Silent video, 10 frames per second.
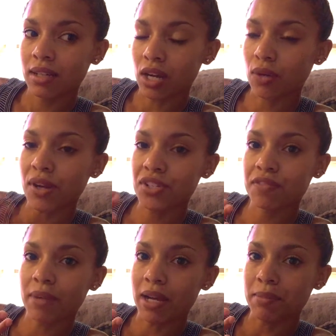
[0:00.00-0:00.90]
a crutch
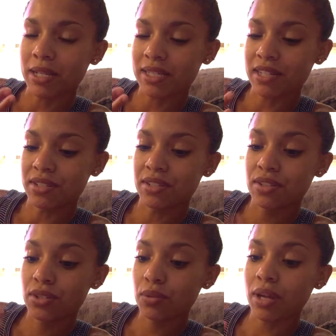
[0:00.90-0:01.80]
of mine because I
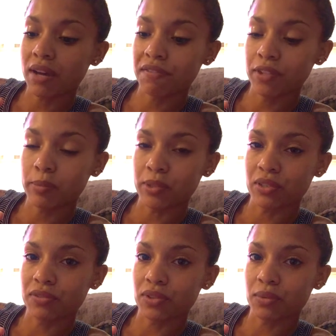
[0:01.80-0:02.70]
do not feel
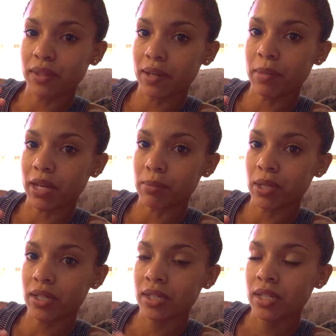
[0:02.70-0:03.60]
beautiful without makeup
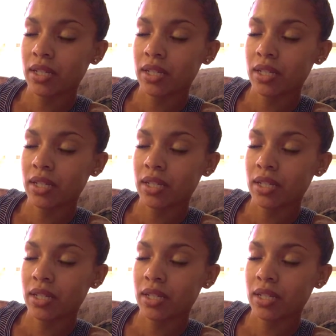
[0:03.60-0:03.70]
on.